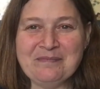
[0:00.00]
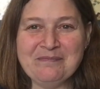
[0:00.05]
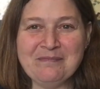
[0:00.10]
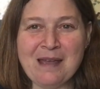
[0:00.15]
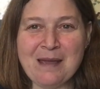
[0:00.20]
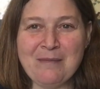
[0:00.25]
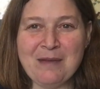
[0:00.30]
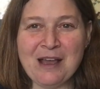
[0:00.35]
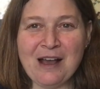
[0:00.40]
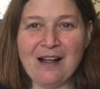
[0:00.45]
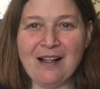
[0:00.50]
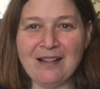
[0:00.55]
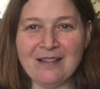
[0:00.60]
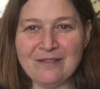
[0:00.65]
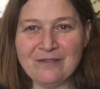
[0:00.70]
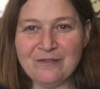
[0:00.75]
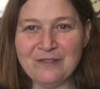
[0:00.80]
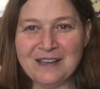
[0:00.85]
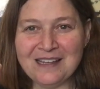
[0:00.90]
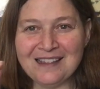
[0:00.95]
Maybe I'll
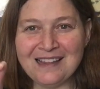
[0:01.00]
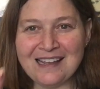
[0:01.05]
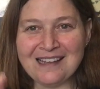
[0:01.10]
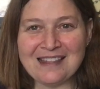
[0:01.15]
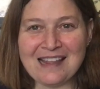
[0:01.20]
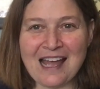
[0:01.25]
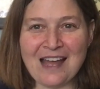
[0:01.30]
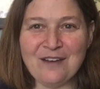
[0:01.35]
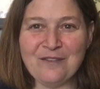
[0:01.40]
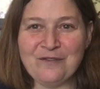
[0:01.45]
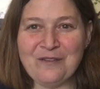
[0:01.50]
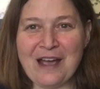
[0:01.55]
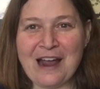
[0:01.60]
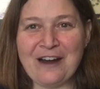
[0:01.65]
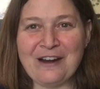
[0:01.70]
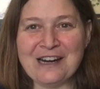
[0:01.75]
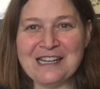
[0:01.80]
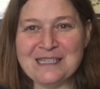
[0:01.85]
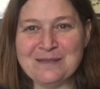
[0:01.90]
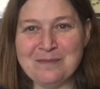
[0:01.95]
feel like that
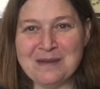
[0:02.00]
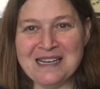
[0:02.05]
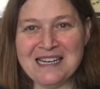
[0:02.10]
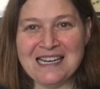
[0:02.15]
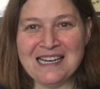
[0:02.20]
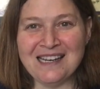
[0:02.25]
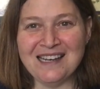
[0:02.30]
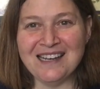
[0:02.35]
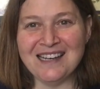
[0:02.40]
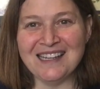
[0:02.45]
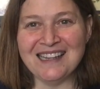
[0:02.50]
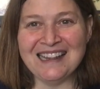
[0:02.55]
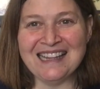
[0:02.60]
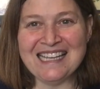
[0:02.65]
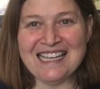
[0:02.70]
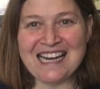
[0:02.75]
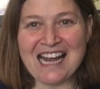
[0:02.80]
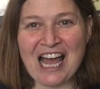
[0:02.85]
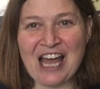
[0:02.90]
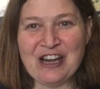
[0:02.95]
fire has been
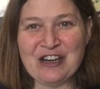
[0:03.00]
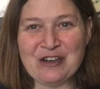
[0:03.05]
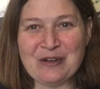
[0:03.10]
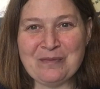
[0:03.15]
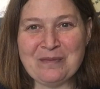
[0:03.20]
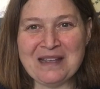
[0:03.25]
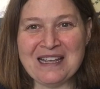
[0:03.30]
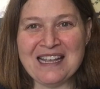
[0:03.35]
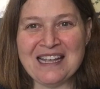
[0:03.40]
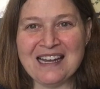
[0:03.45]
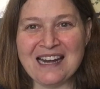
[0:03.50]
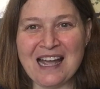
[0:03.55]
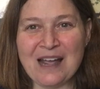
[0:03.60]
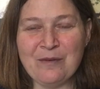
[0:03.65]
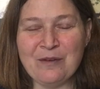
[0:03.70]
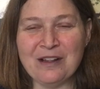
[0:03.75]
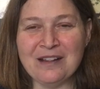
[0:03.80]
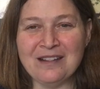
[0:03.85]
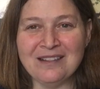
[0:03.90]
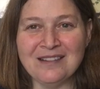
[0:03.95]
lit under me and I
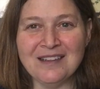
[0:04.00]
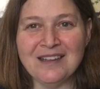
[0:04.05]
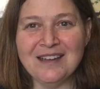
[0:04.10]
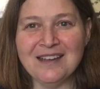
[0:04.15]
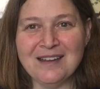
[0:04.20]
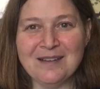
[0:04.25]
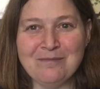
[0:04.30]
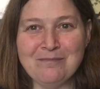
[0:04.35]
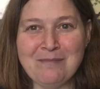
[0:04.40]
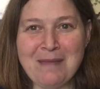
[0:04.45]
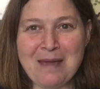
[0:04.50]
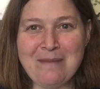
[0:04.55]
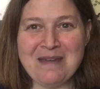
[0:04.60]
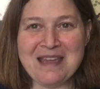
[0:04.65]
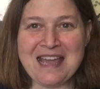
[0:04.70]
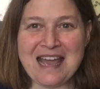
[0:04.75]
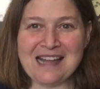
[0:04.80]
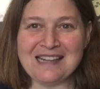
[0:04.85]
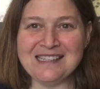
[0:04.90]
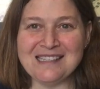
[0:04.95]
will maybe
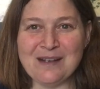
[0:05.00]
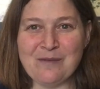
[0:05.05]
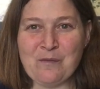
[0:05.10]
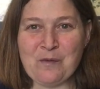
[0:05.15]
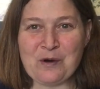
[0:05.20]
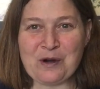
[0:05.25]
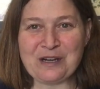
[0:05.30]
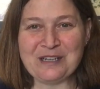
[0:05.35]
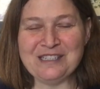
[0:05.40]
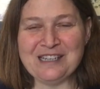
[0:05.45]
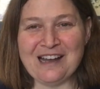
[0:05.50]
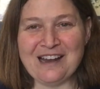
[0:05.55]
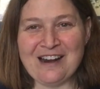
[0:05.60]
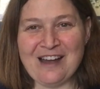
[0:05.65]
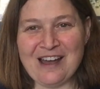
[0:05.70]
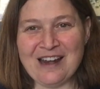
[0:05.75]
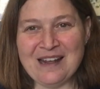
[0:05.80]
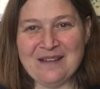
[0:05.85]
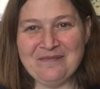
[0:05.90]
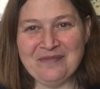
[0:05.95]
get some work done
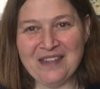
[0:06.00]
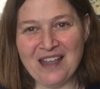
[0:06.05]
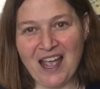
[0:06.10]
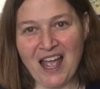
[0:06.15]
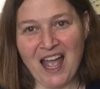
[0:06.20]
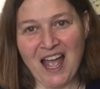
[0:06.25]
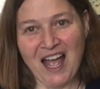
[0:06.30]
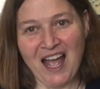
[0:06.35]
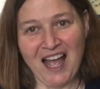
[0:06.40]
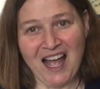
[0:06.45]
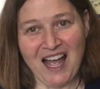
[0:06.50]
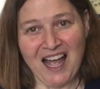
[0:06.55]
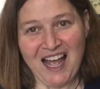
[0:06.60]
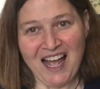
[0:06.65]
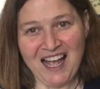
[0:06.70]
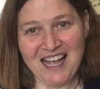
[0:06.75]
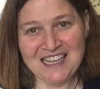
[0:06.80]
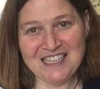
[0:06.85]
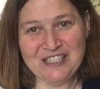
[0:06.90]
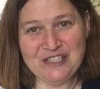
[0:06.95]
on it.
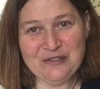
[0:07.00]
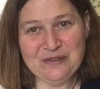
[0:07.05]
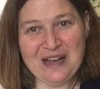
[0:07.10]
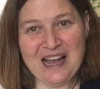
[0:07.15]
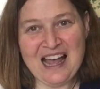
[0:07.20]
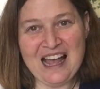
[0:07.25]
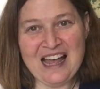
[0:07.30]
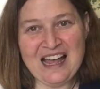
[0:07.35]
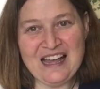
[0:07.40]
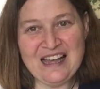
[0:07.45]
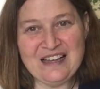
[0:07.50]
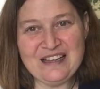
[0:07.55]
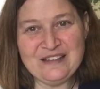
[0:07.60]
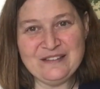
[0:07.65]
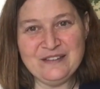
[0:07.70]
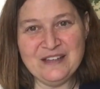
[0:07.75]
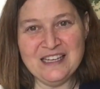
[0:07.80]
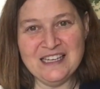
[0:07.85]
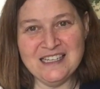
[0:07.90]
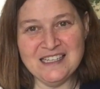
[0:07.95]
I do
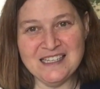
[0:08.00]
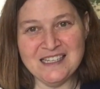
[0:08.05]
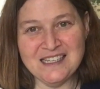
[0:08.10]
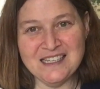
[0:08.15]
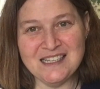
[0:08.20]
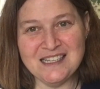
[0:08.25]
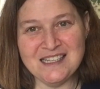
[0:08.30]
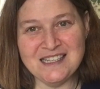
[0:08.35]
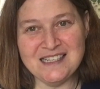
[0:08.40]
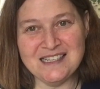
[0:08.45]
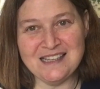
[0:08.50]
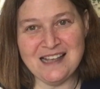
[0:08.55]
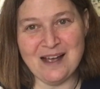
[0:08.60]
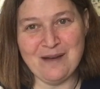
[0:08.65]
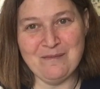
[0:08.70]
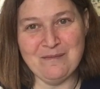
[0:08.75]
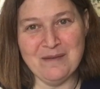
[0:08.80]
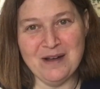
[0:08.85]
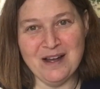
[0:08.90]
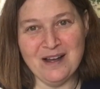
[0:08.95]
have
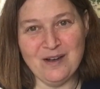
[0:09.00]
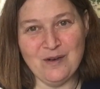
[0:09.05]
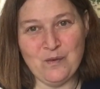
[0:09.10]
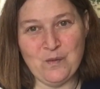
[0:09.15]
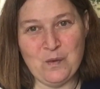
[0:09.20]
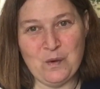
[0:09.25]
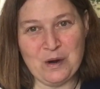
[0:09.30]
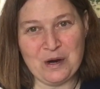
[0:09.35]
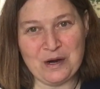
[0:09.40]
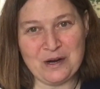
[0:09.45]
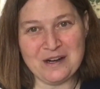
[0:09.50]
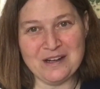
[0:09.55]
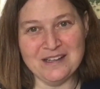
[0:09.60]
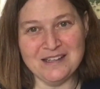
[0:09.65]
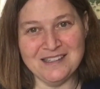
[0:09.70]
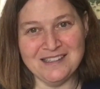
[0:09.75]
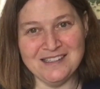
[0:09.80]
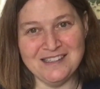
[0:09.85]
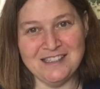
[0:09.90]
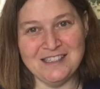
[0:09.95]
some work
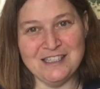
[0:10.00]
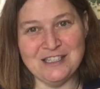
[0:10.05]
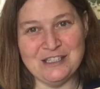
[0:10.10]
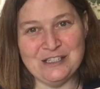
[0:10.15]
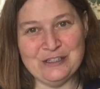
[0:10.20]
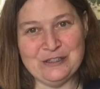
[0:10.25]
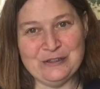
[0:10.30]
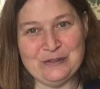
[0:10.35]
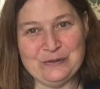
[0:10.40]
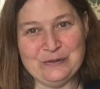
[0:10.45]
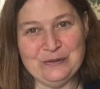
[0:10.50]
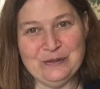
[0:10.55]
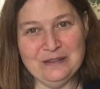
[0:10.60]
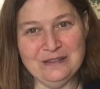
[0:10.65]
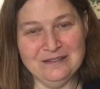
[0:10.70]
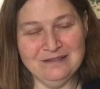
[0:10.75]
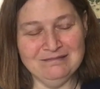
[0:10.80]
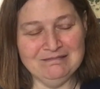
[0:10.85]
to do